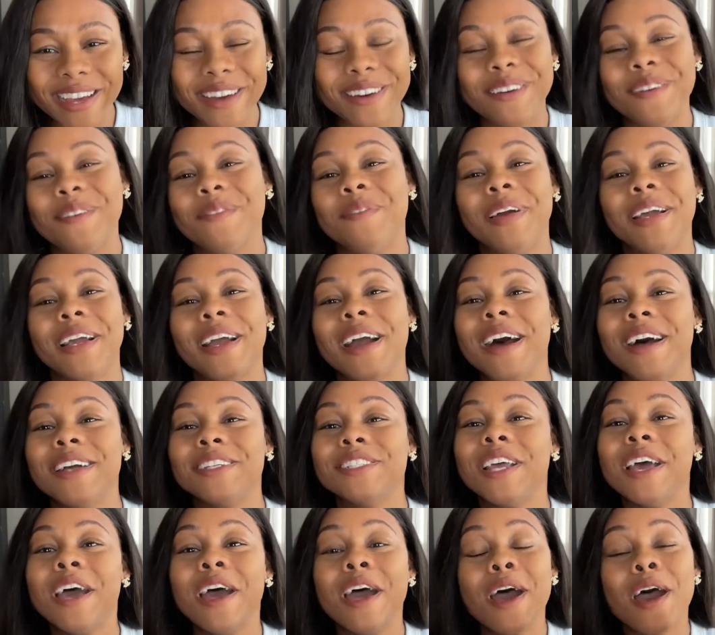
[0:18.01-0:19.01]
Oh my gosh,
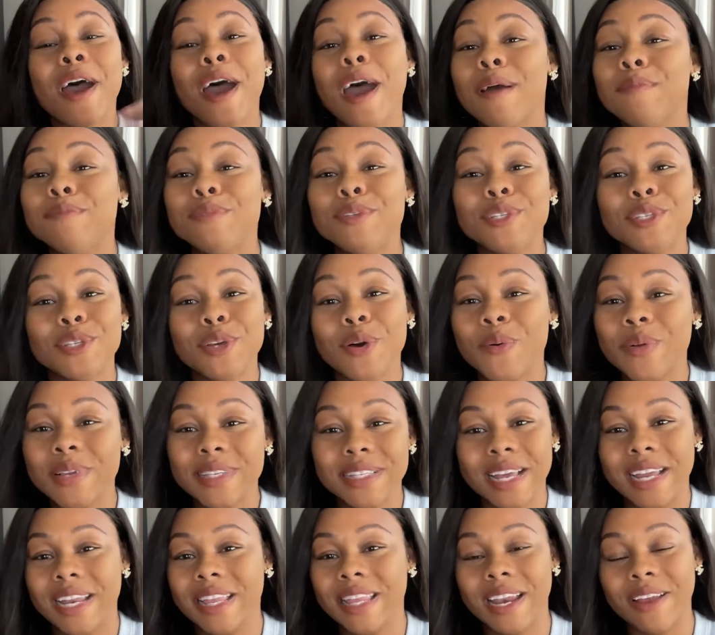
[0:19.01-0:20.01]
I'm so
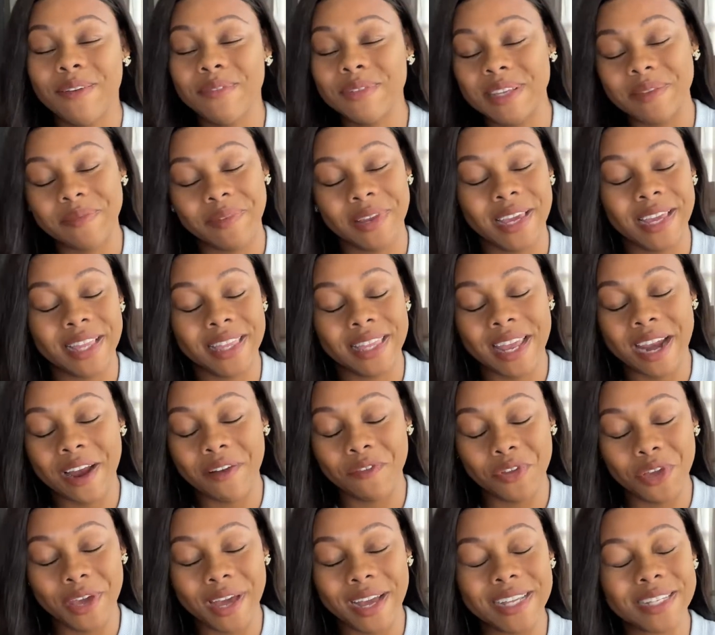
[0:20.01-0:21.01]
excited that I was able to get that out
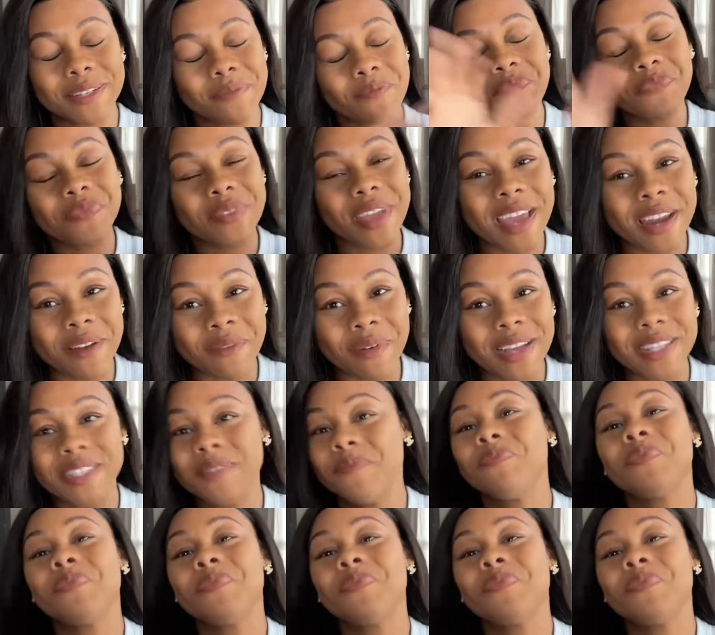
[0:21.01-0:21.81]
for you guys. Anyways,